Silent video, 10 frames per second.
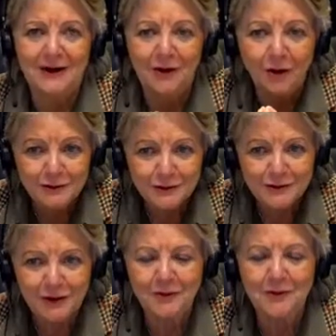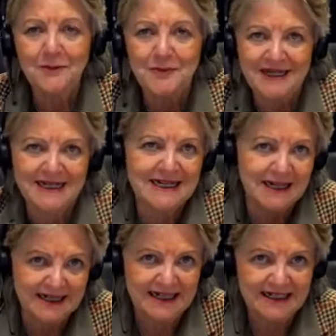also been
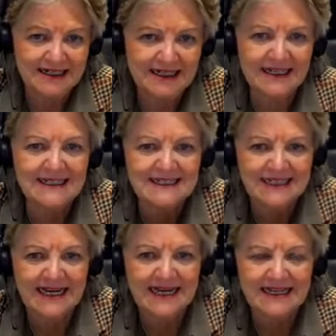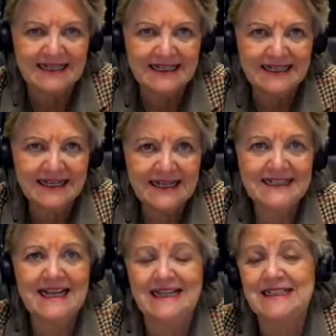clear in saying
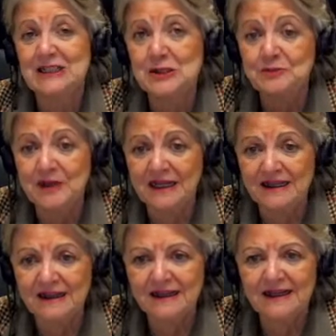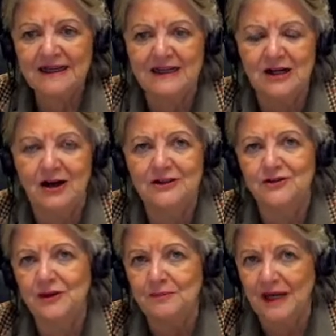that speed cannot
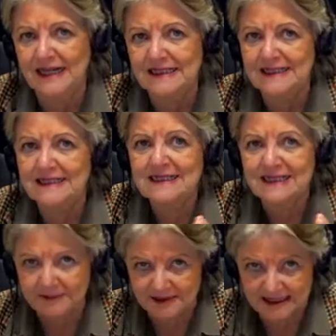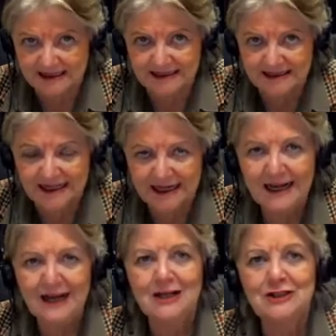replace substance.
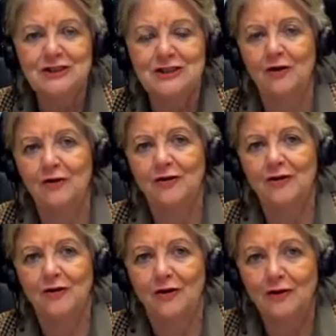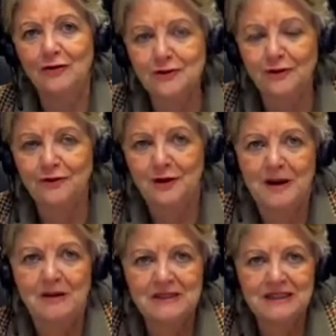So also from
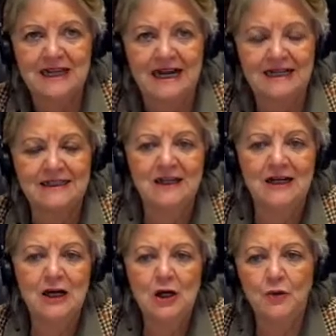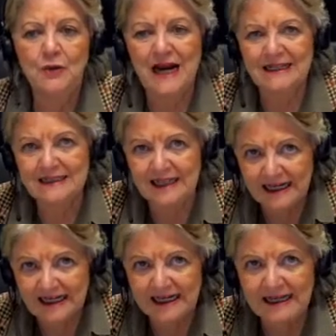our side, we are
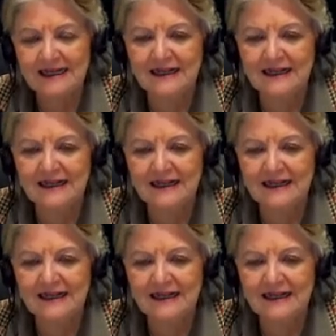taking